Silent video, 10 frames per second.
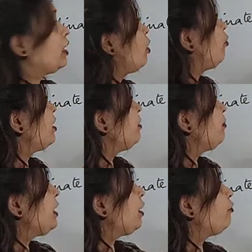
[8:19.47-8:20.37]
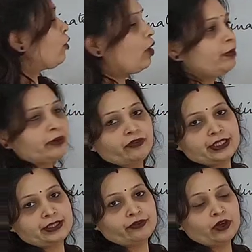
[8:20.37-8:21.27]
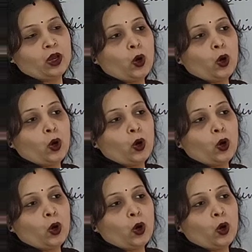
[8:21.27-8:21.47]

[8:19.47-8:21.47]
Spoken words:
Now what is the meaning of all-pervasive?